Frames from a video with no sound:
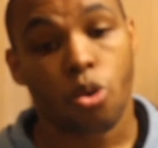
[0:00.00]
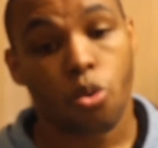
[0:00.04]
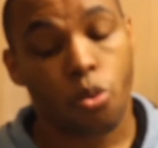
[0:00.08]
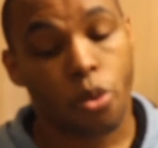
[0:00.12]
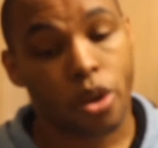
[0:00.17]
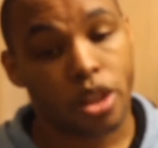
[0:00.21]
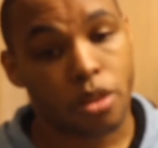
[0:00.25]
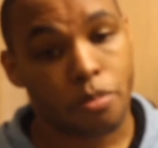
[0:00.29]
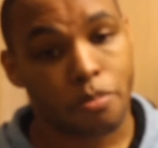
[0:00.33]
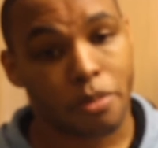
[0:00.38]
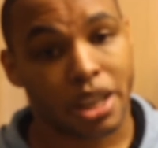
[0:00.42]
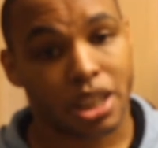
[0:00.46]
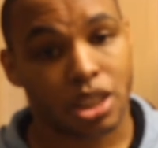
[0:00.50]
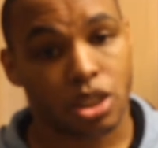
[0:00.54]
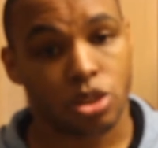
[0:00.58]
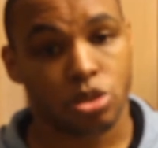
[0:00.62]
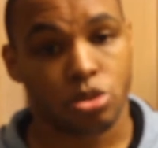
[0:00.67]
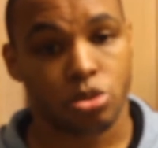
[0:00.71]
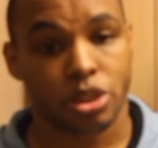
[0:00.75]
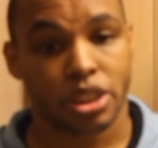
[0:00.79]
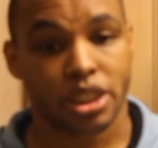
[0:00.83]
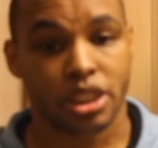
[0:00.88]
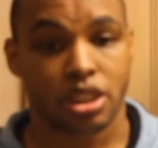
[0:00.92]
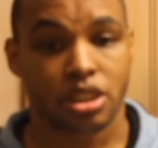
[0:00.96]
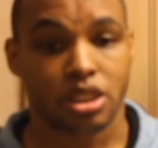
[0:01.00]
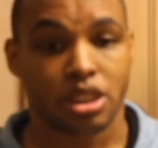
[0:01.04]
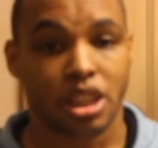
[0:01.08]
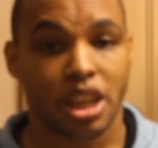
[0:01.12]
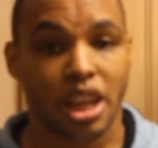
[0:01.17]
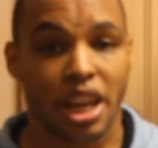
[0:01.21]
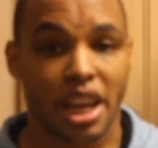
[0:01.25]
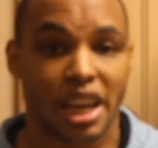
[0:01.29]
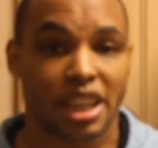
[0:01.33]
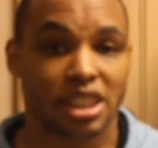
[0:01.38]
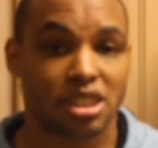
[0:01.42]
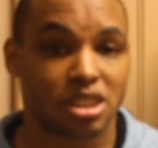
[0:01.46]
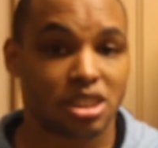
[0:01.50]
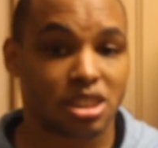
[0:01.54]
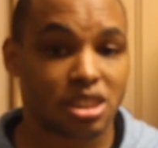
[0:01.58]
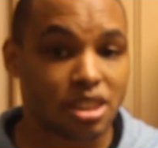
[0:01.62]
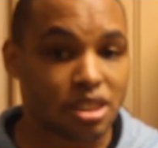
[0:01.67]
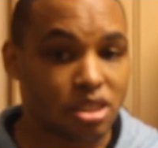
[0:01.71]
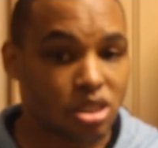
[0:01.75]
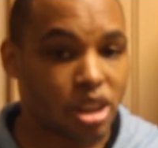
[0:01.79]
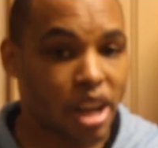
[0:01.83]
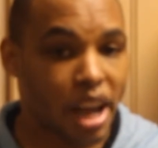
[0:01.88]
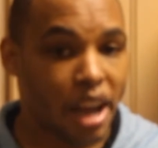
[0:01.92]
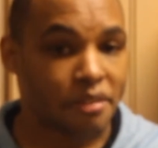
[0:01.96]
with my career. And
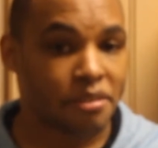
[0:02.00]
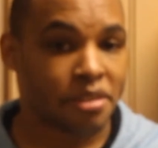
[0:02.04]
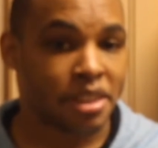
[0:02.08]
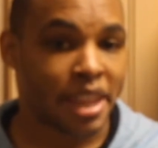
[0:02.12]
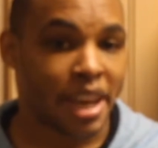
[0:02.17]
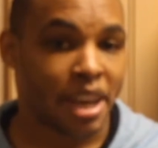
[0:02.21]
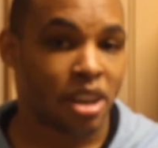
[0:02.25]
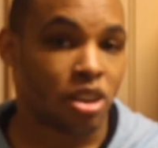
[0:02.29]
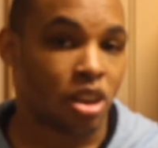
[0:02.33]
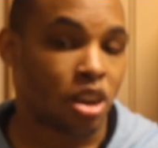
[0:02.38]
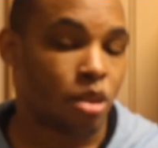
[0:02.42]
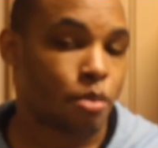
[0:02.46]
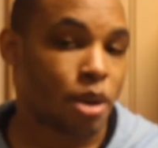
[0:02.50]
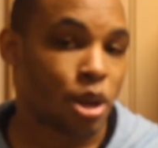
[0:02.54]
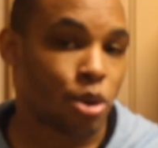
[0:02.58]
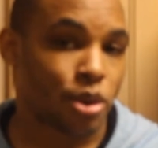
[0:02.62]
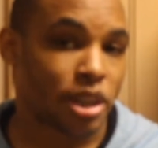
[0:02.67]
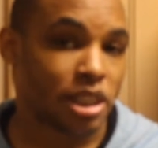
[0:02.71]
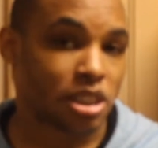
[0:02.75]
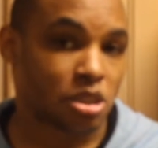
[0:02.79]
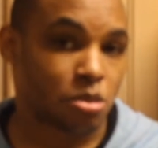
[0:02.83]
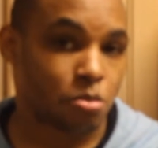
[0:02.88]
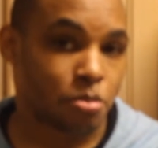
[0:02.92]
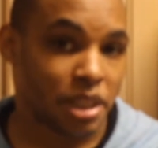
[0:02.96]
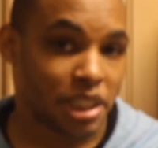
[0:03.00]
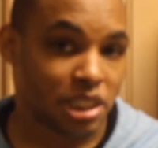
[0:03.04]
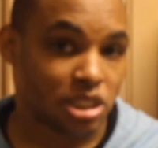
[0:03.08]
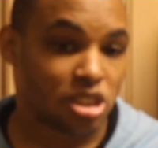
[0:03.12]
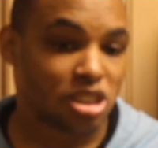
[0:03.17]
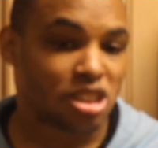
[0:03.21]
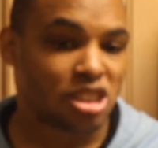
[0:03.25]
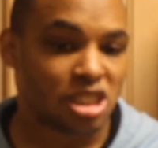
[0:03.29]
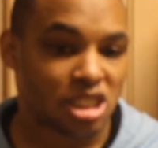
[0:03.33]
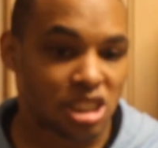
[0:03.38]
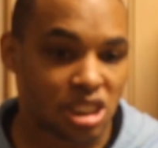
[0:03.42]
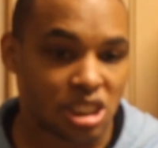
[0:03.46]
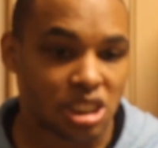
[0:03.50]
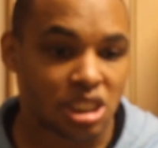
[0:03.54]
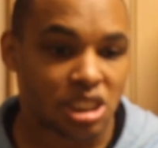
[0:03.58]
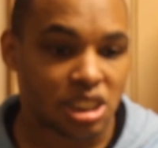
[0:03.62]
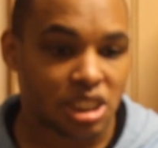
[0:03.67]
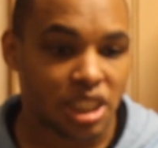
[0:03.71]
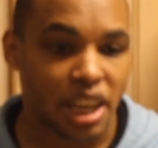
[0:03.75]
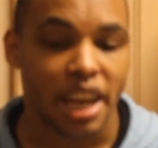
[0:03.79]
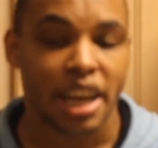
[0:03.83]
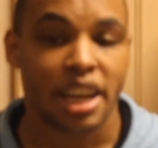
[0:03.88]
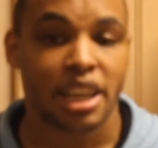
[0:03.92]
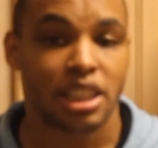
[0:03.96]
still having that on my resume
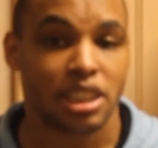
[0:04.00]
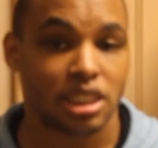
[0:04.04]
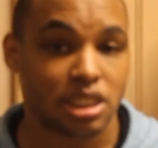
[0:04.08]
today,